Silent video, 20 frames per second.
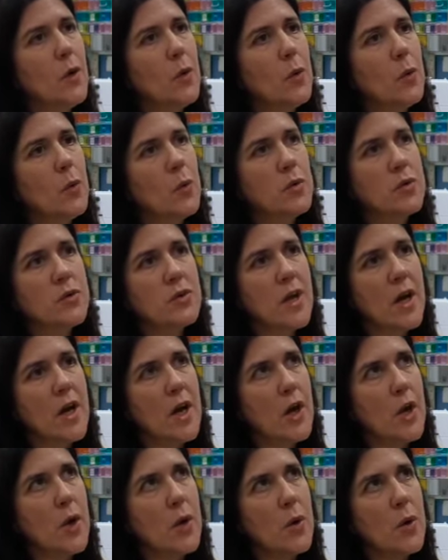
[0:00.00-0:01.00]

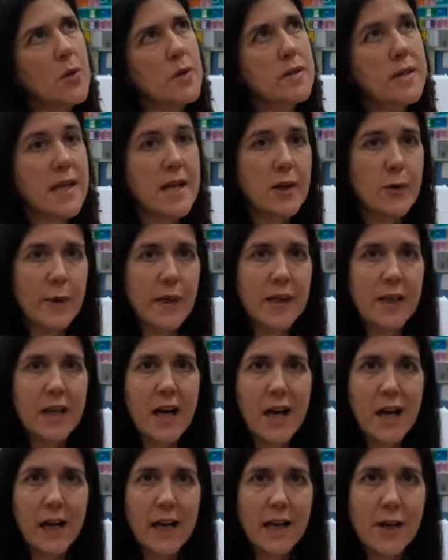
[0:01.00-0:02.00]
also Sequin
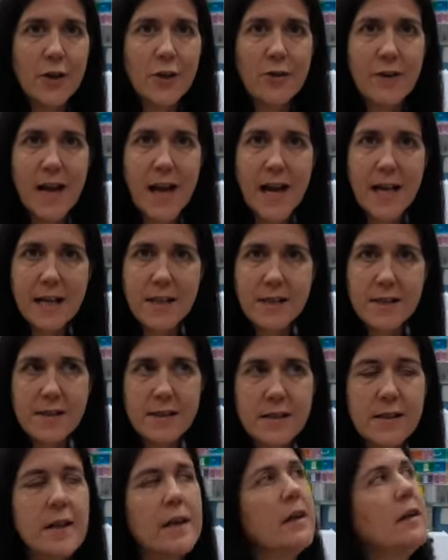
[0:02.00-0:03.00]
Girly
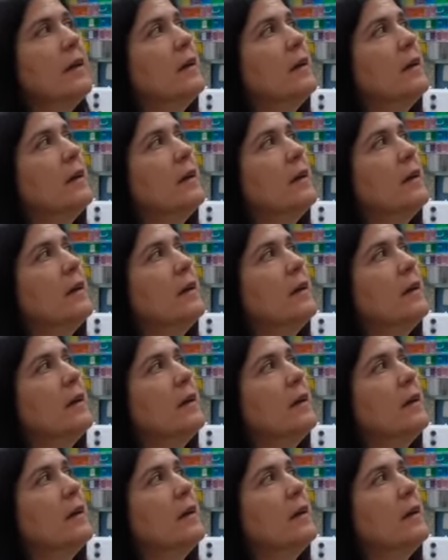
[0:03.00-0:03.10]
Creates,